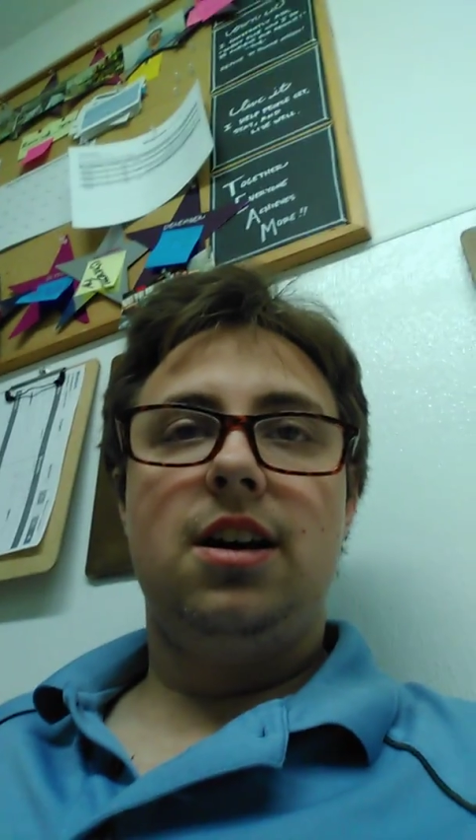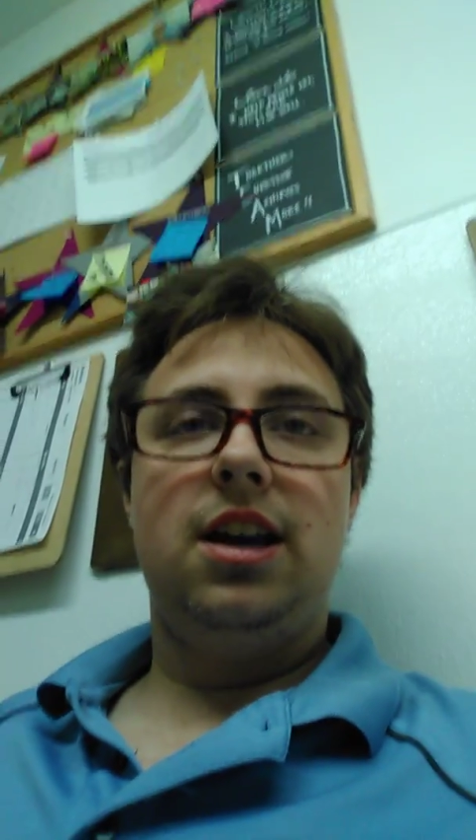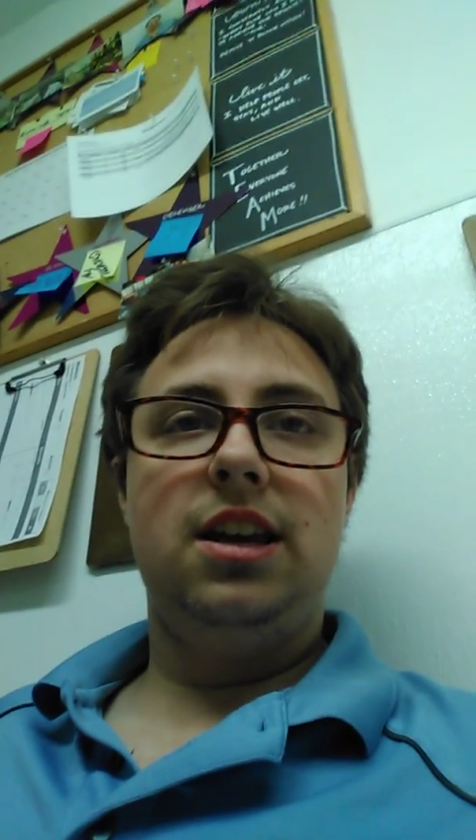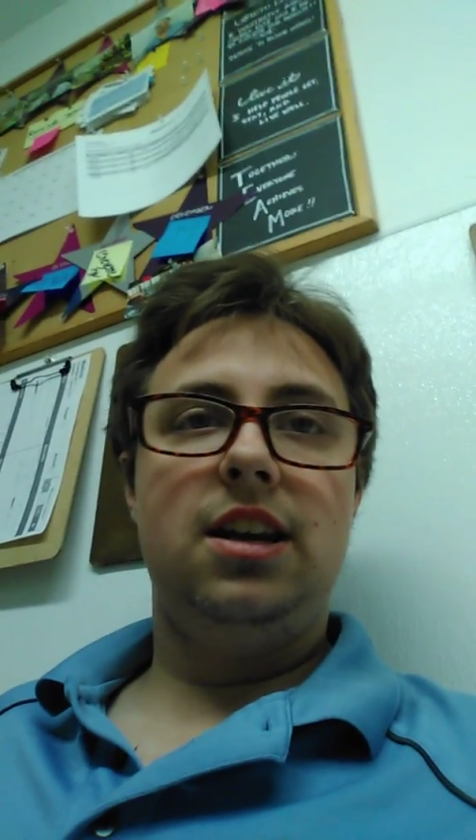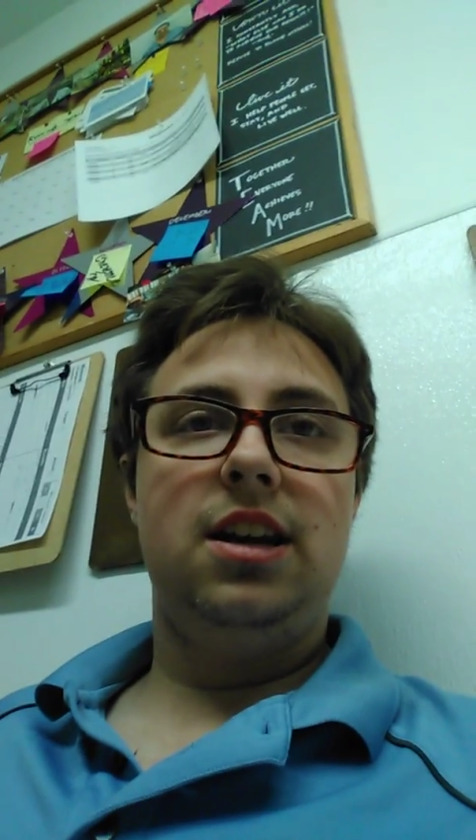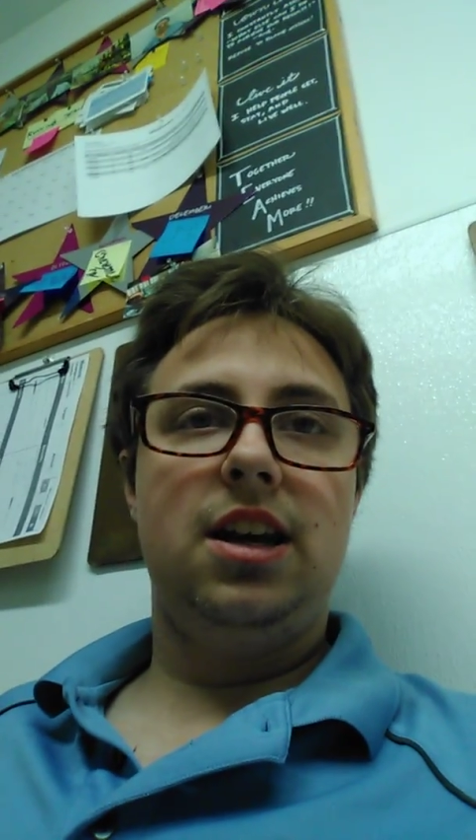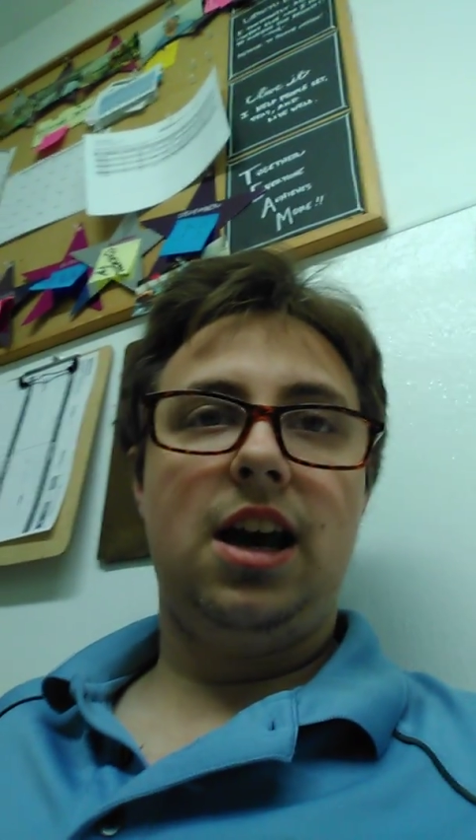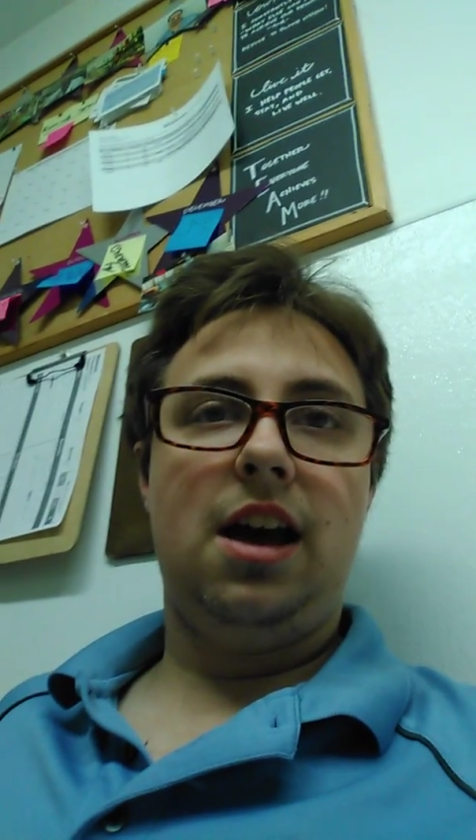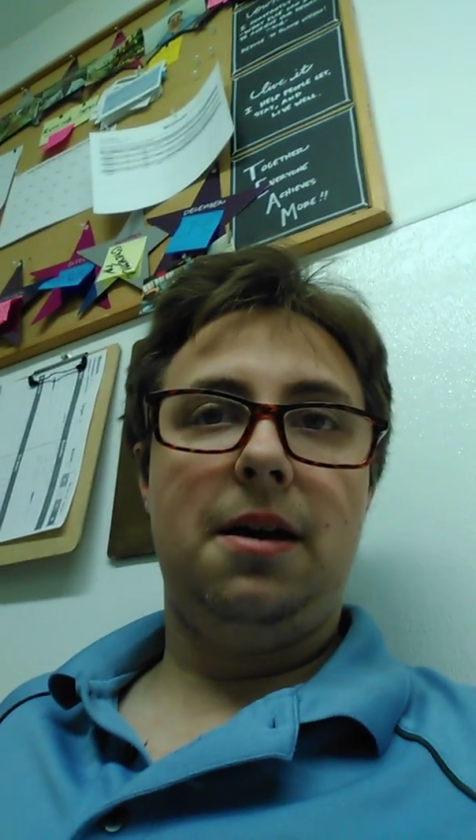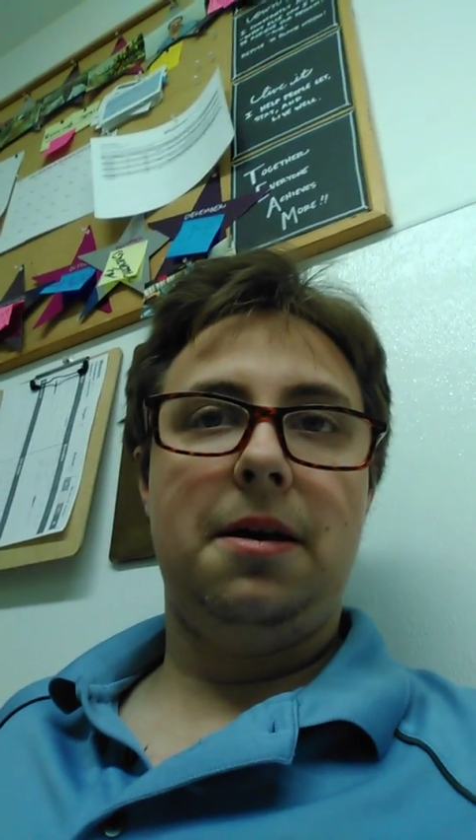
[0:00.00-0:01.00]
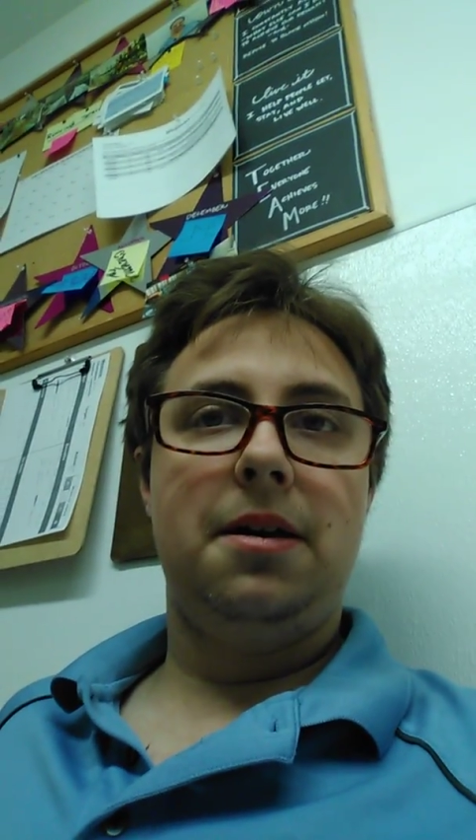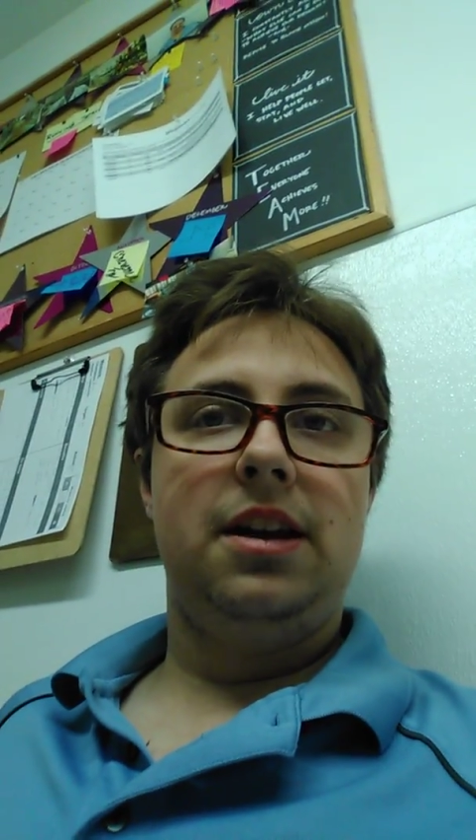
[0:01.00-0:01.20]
in, uh,